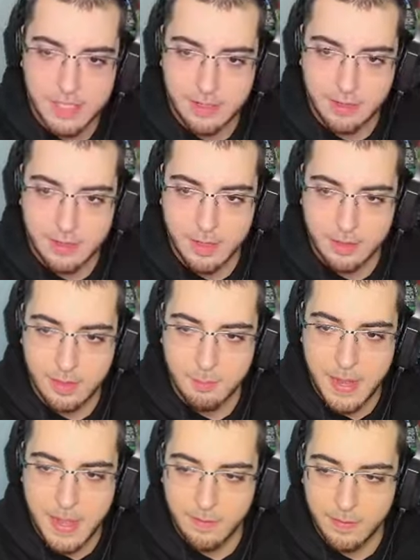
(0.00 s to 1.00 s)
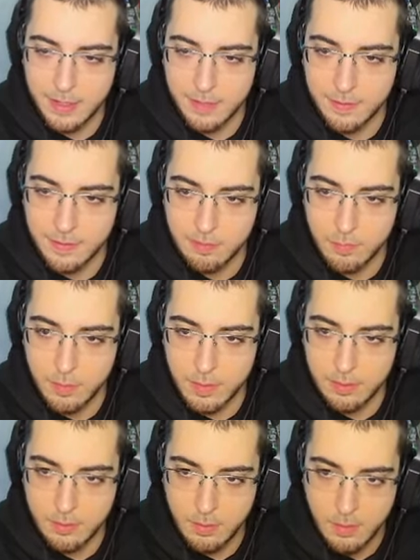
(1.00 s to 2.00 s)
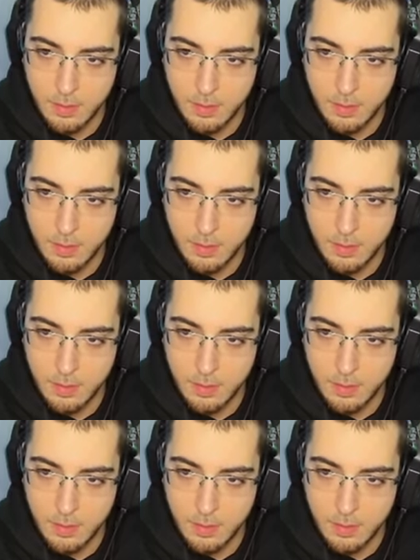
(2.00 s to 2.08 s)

chance it doesn't. I'm barreling it at this point.